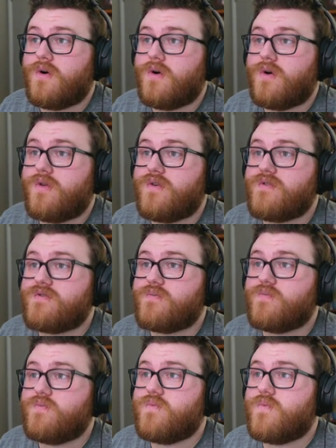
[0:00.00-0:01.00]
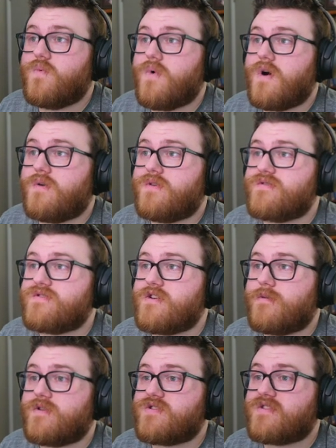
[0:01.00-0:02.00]
There's whoa, there's so
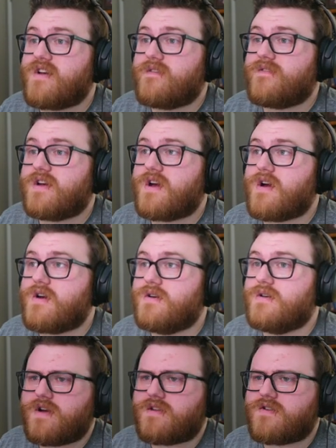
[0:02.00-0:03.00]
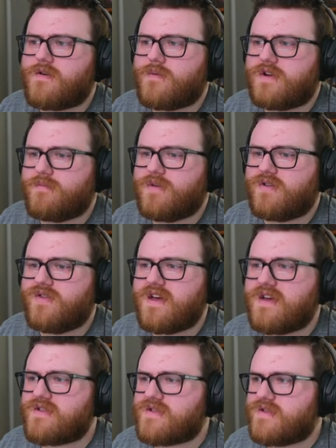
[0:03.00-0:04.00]
much stuff here. So I want to build
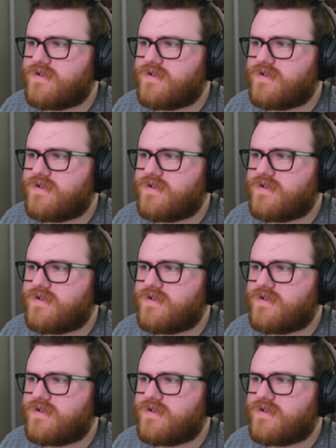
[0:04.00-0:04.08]
this.